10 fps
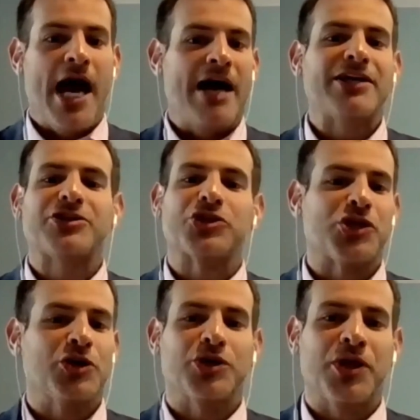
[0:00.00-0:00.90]
And that just
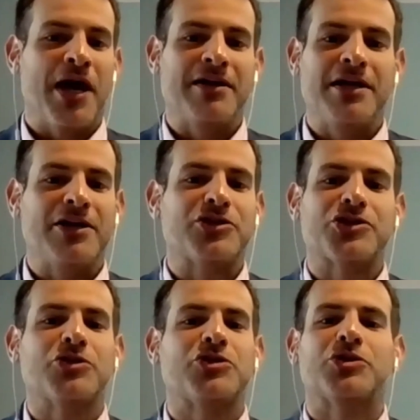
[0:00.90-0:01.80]
shows you that it just
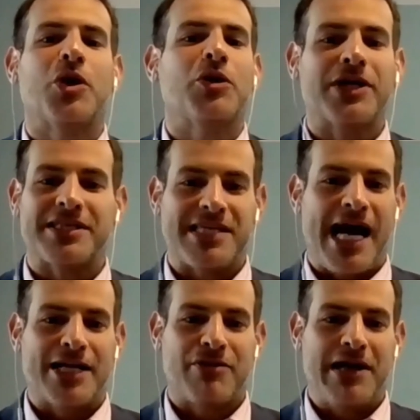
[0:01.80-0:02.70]
showed you don't look at
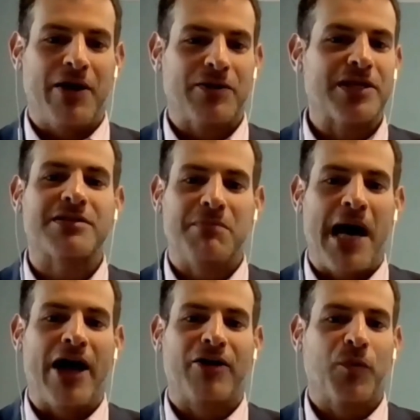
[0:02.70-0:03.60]
stats right now. It doesn't
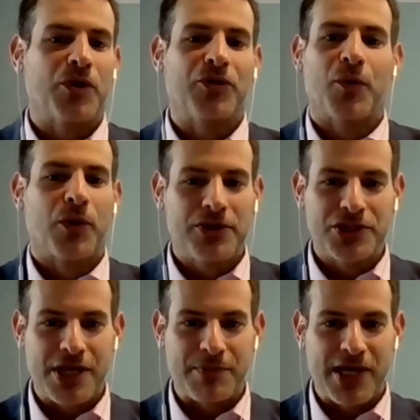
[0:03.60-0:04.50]
matter. The world
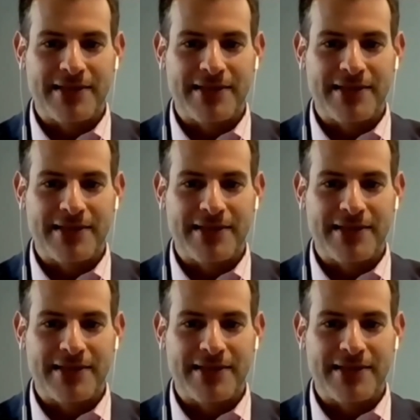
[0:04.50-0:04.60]
is upside